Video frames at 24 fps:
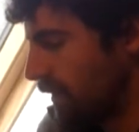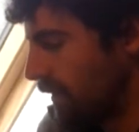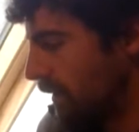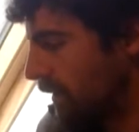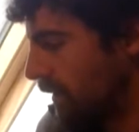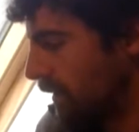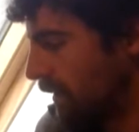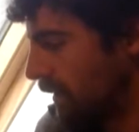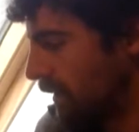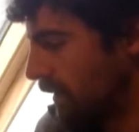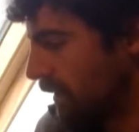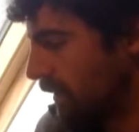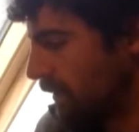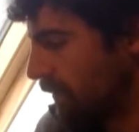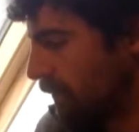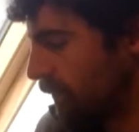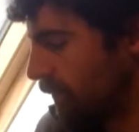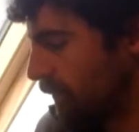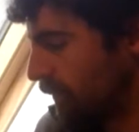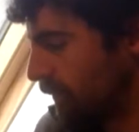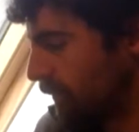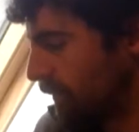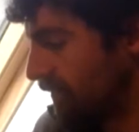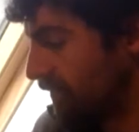
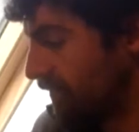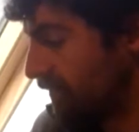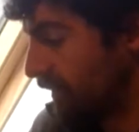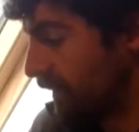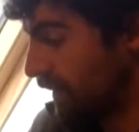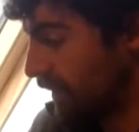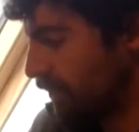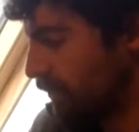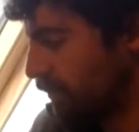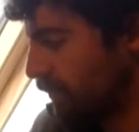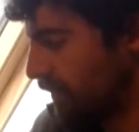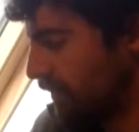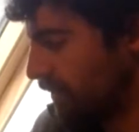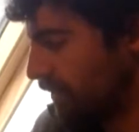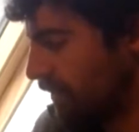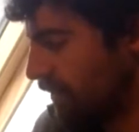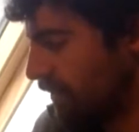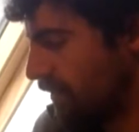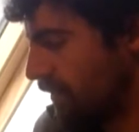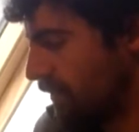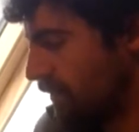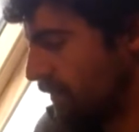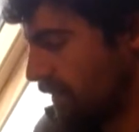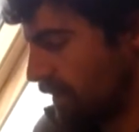We finished
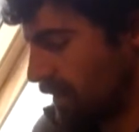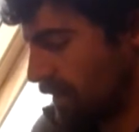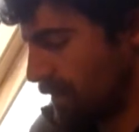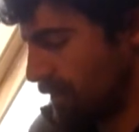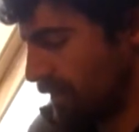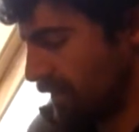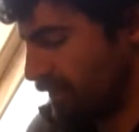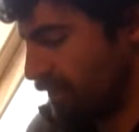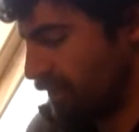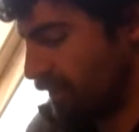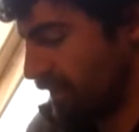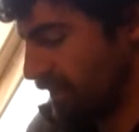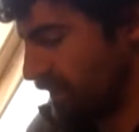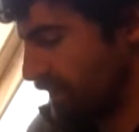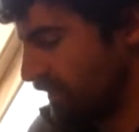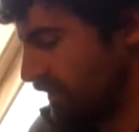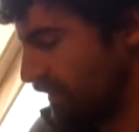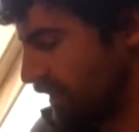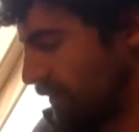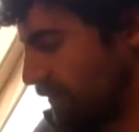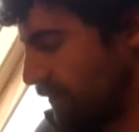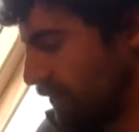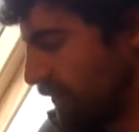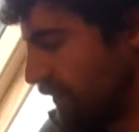with my friend's
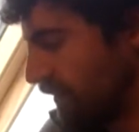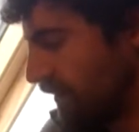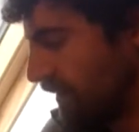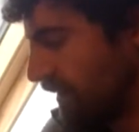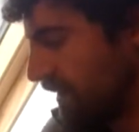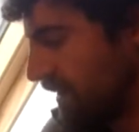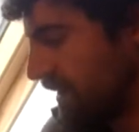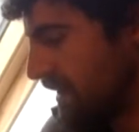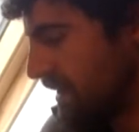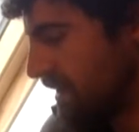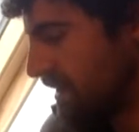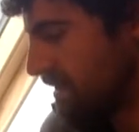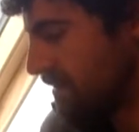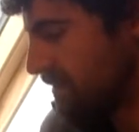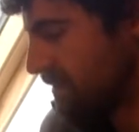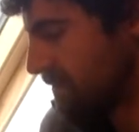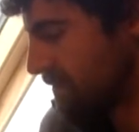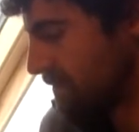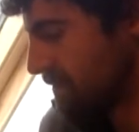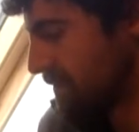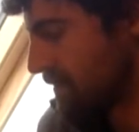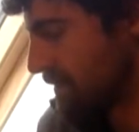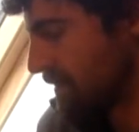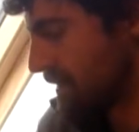samples that he
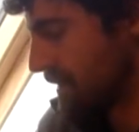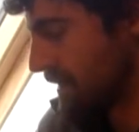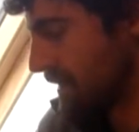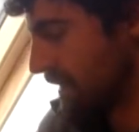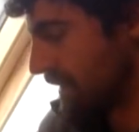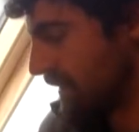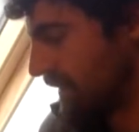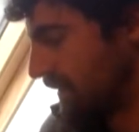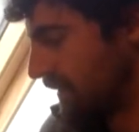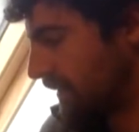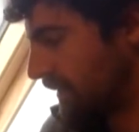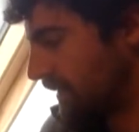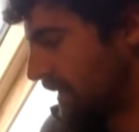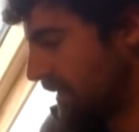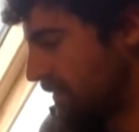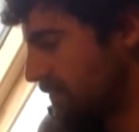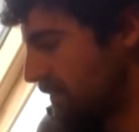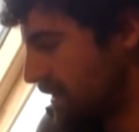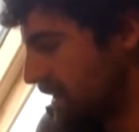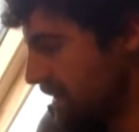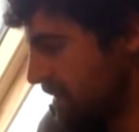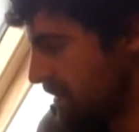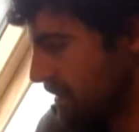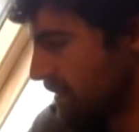sent
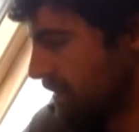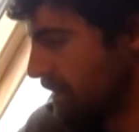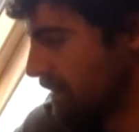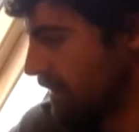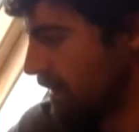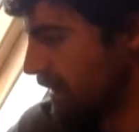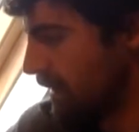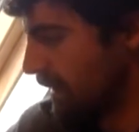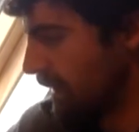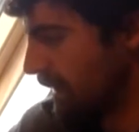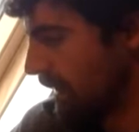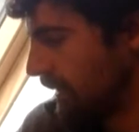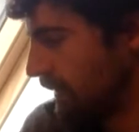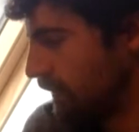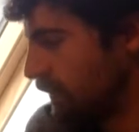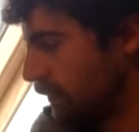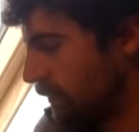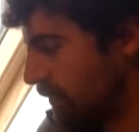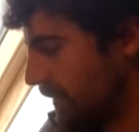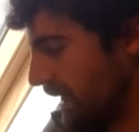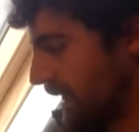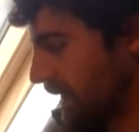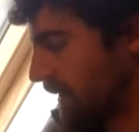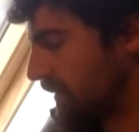me. So we're
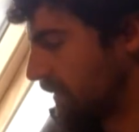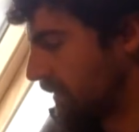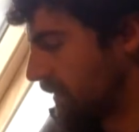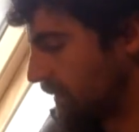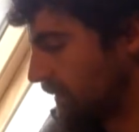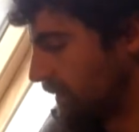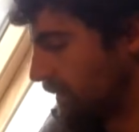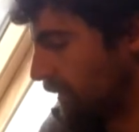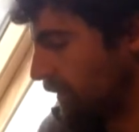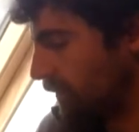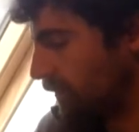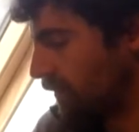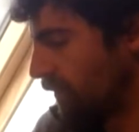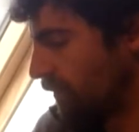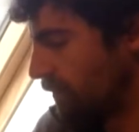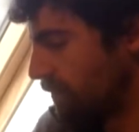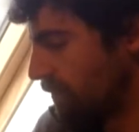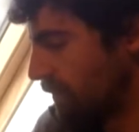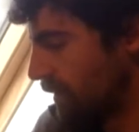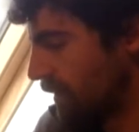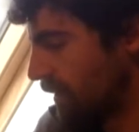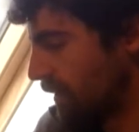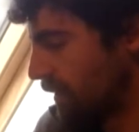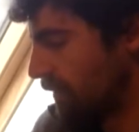back to the stuff
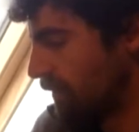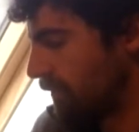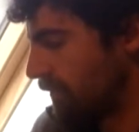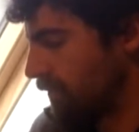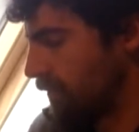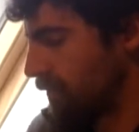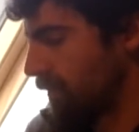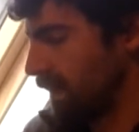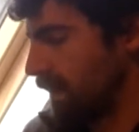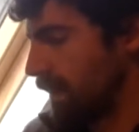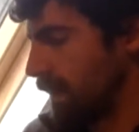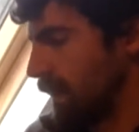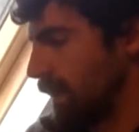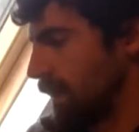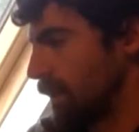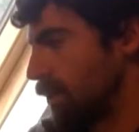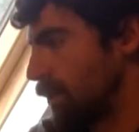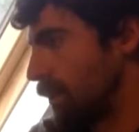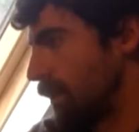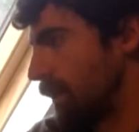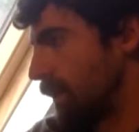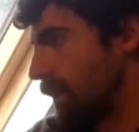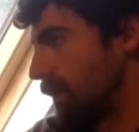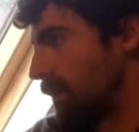from my
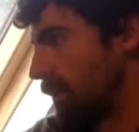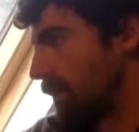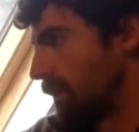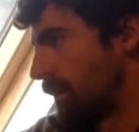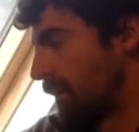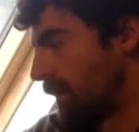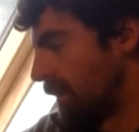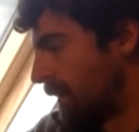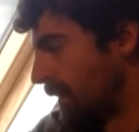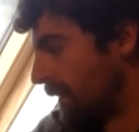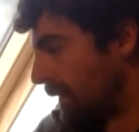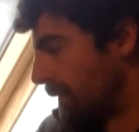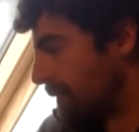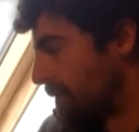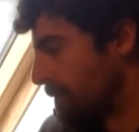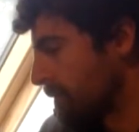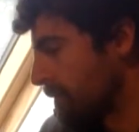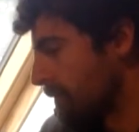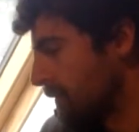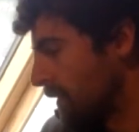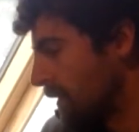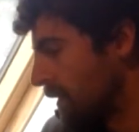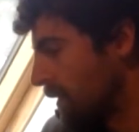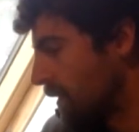collection here.
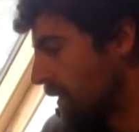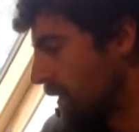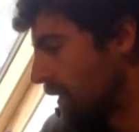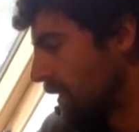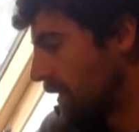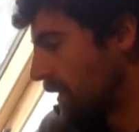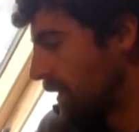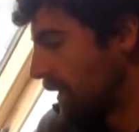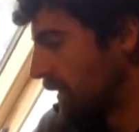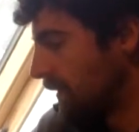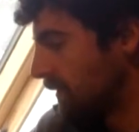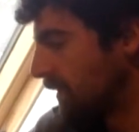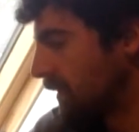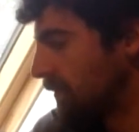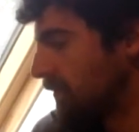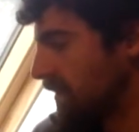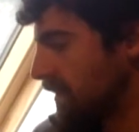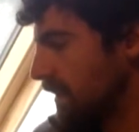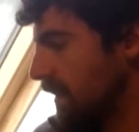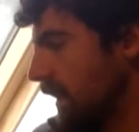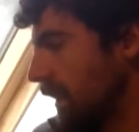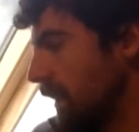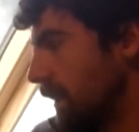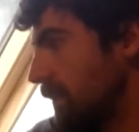In terms of
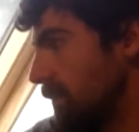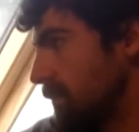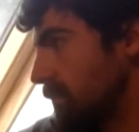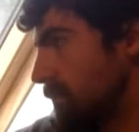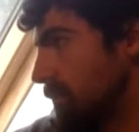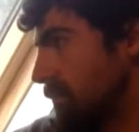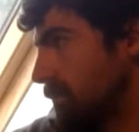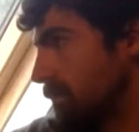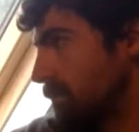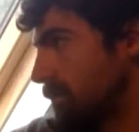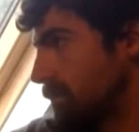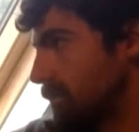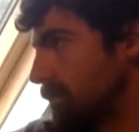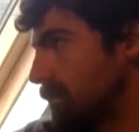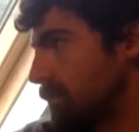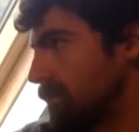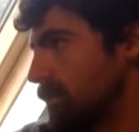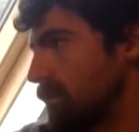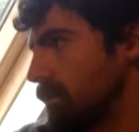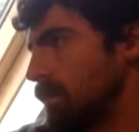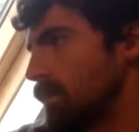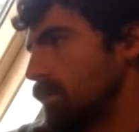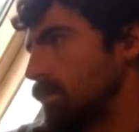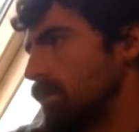the colour,
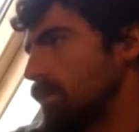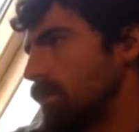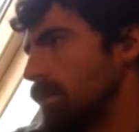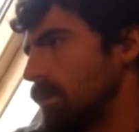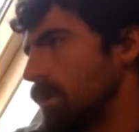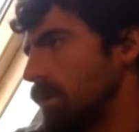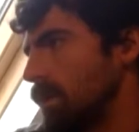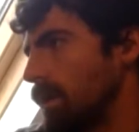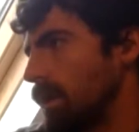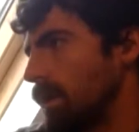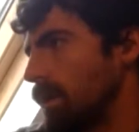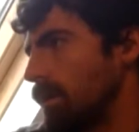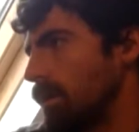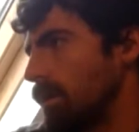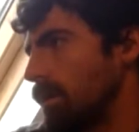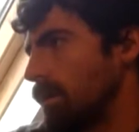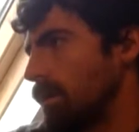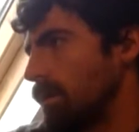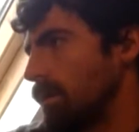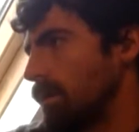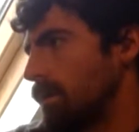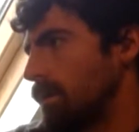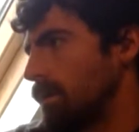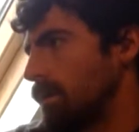this one's looking like
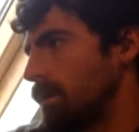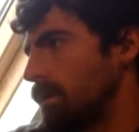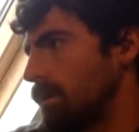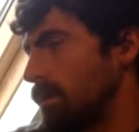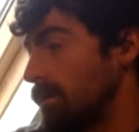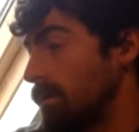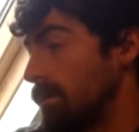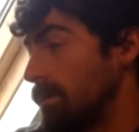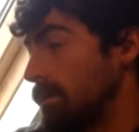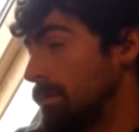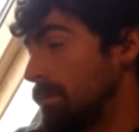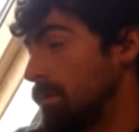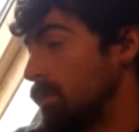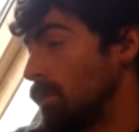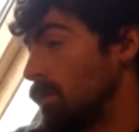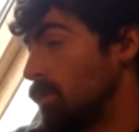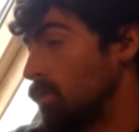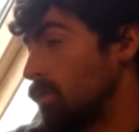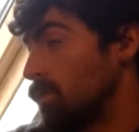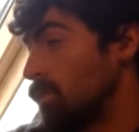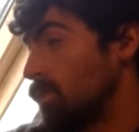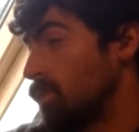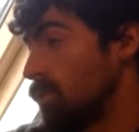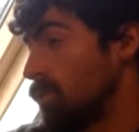a
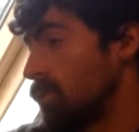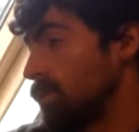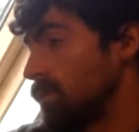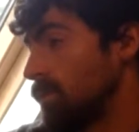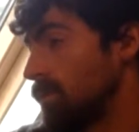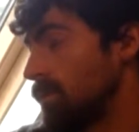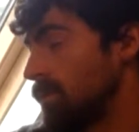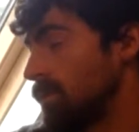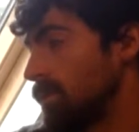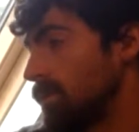gold,